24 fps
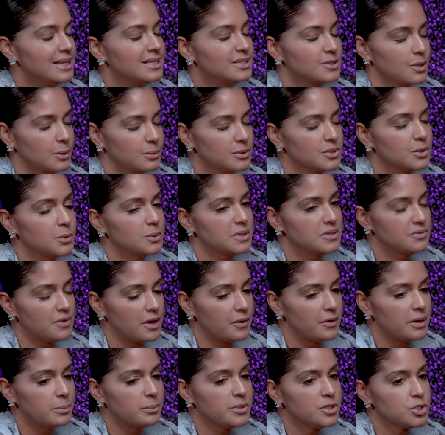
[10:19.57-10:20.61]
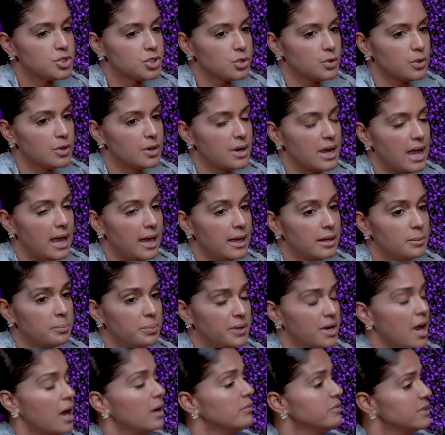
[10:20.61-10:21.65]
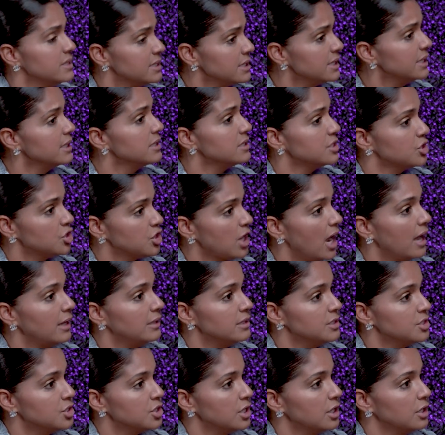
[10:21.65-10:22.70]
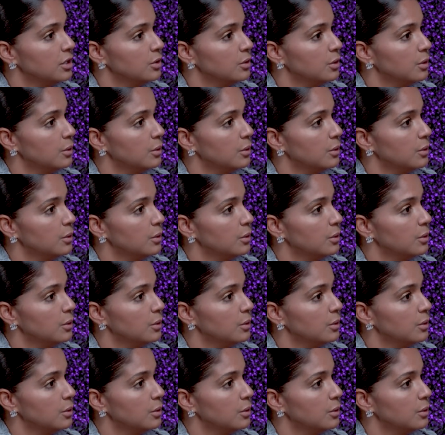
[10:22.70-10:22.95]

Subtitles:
So I was always very mature. But obviously it's challenging,